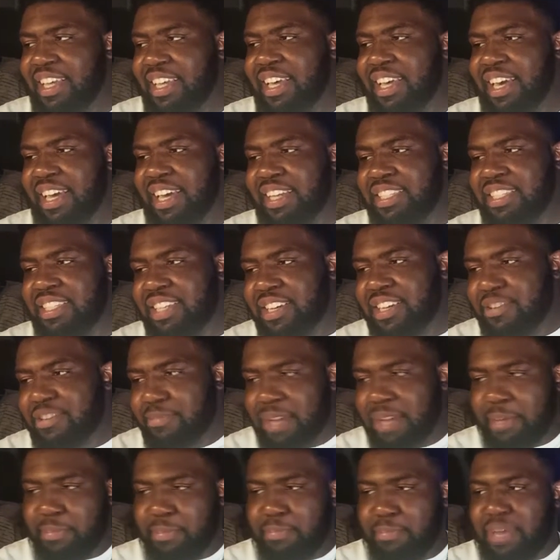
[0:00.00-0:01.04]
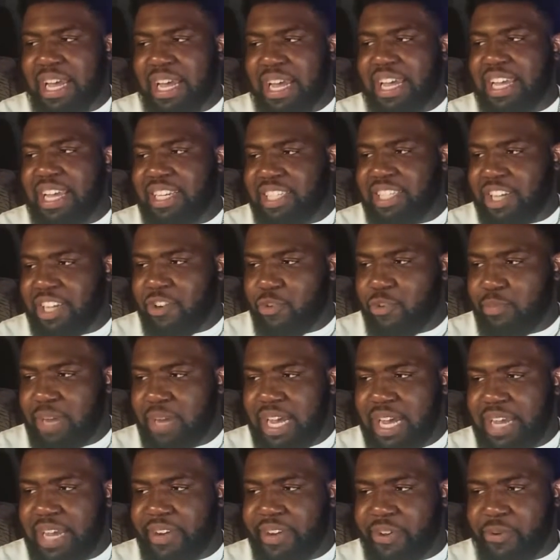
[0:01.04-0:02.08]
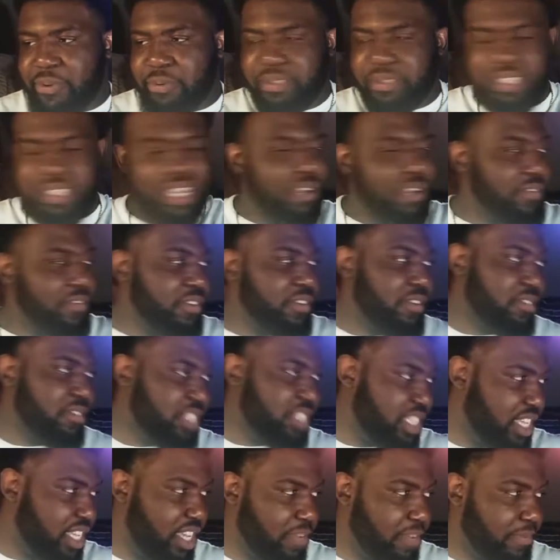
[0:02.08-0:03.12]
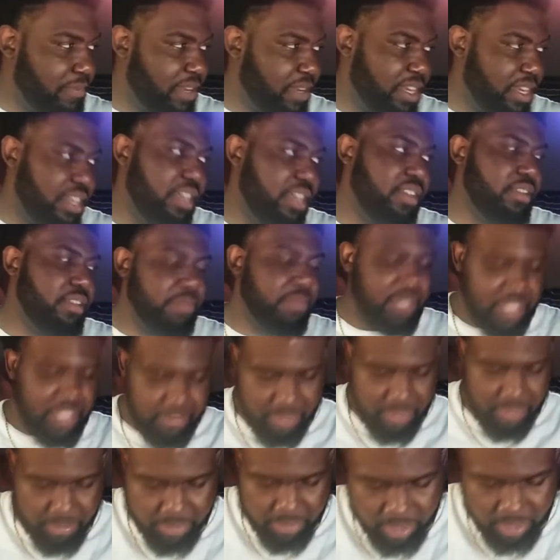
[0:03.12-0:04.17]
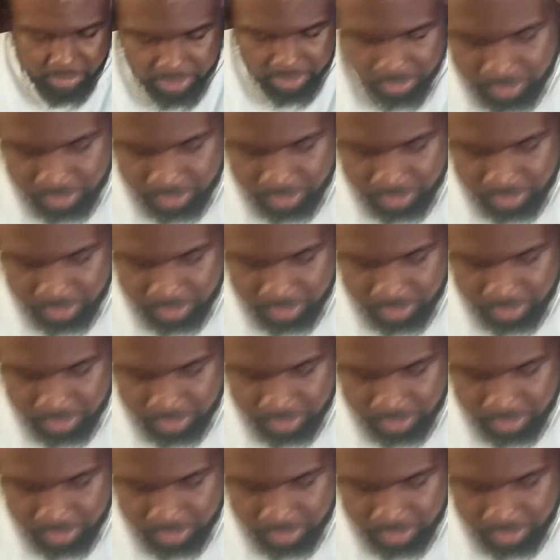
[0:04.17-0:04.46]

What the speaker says: I gotta check with my dukes. I don't even know if she up right now. Let me see my mama.